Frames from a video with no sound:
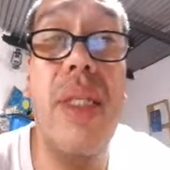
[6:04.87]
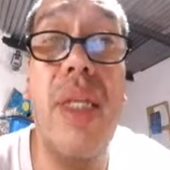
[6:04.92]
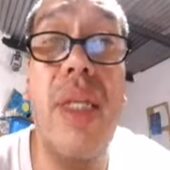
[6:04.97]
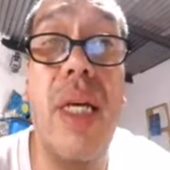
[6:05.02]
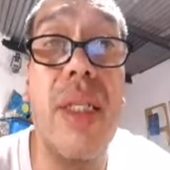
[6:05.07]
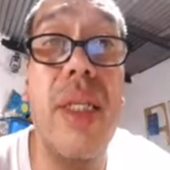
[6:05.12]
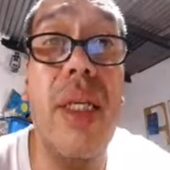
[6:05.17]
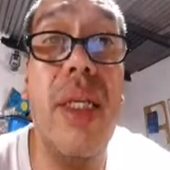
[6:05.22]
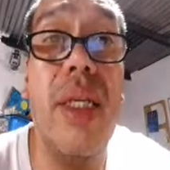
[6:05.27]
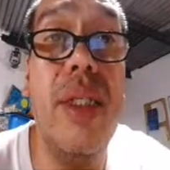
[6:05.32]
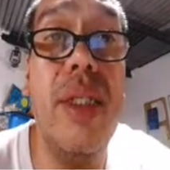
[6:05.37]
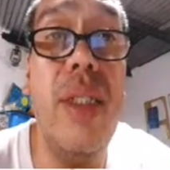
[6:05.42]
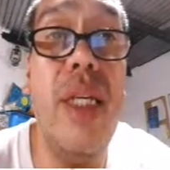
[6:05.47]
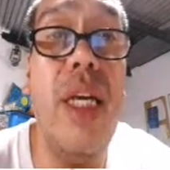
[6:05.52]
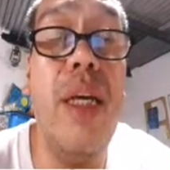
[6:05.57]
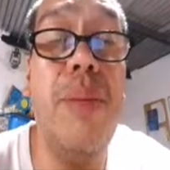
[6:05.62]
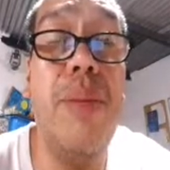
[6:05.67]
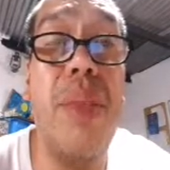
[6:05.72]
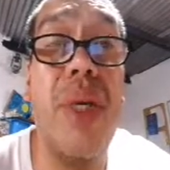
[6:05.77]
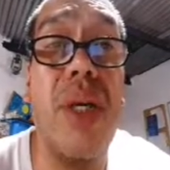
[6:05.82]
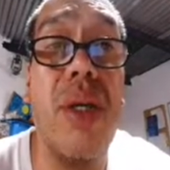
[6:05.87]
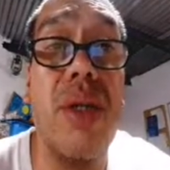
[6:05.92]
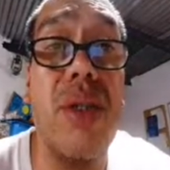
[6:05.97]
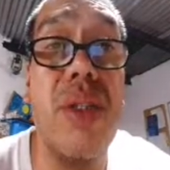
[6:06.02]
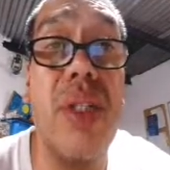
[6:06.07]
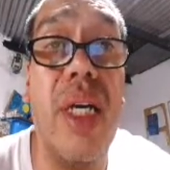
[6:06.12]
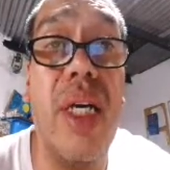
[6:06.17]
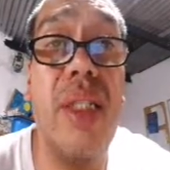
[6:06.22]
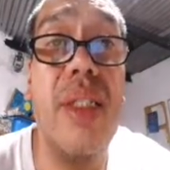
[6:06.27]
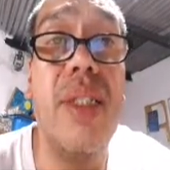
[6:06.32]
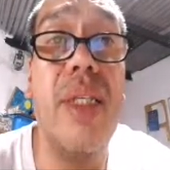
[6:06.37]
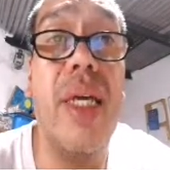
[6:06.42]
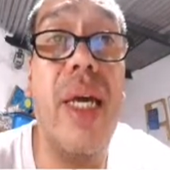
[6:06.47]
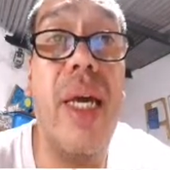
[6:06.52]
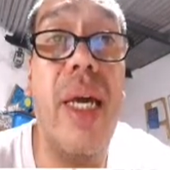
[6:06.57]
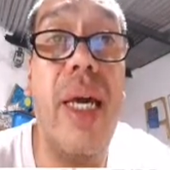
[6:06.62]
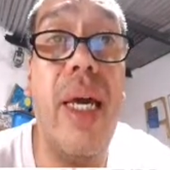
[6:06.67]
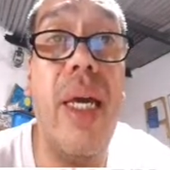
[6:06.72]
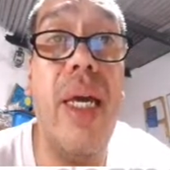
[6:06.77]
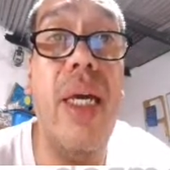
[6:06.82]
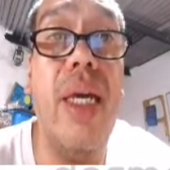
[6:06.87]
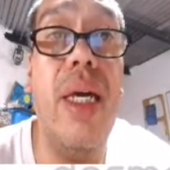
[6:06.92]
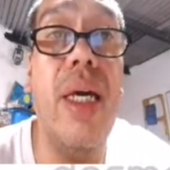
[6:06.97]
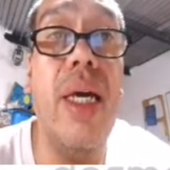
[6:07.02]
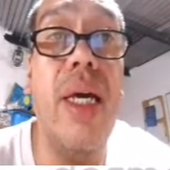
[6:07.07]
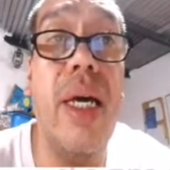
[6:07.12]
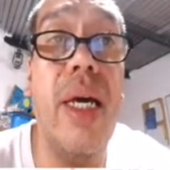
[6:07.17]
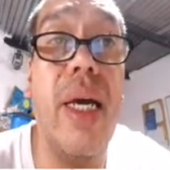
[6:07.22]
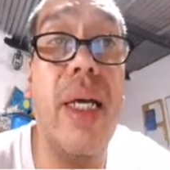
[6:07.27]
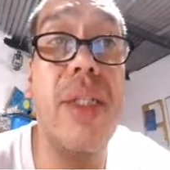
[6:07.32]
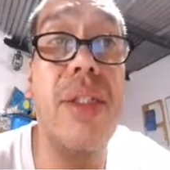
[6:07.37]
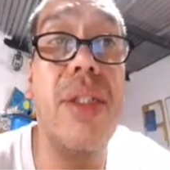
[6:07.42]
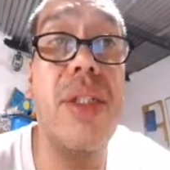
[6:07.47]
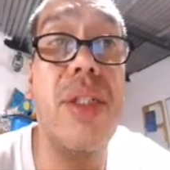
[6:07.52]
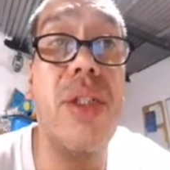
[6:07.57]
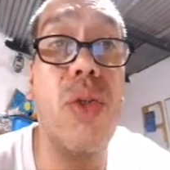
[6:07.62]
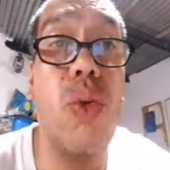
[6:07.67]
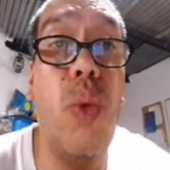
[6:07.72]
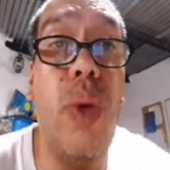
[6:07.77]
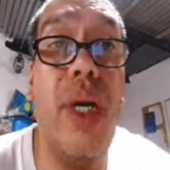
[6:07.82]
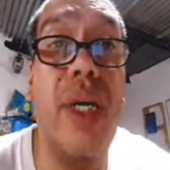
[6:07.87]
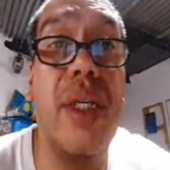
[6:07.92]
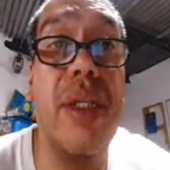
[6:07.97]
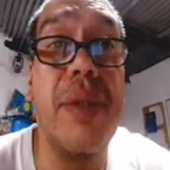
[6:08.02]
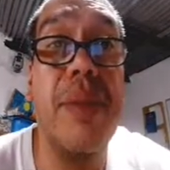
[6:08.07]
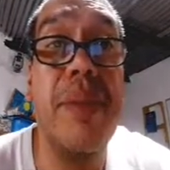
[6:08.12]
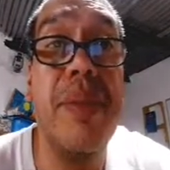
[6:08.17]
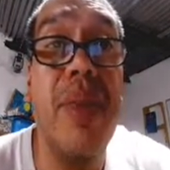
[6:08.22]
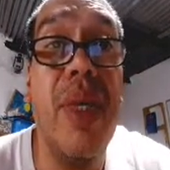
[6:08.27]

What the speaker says: exactly the same, because that's ax squared.